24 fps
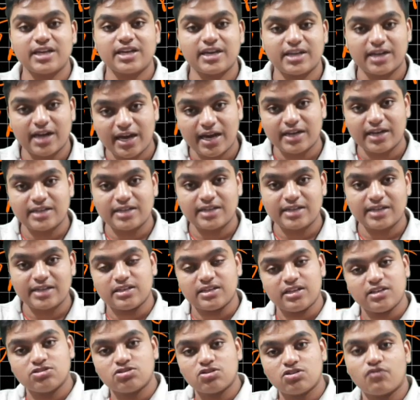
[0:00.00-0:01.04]
there are a
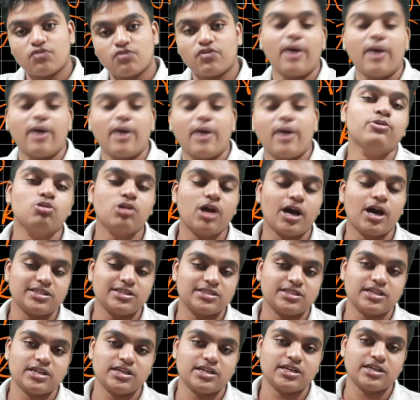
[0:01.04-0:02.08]
series of
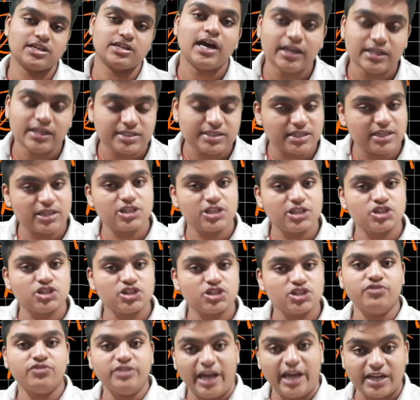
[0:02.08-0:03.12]
ampullas, there are a series
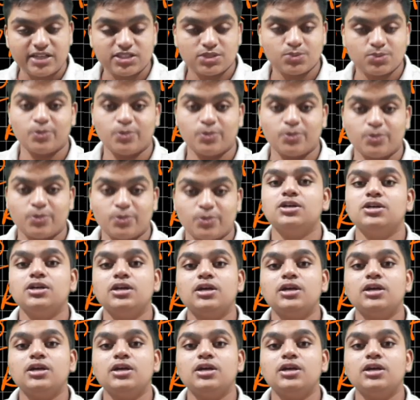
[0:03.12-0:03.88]
of ducts which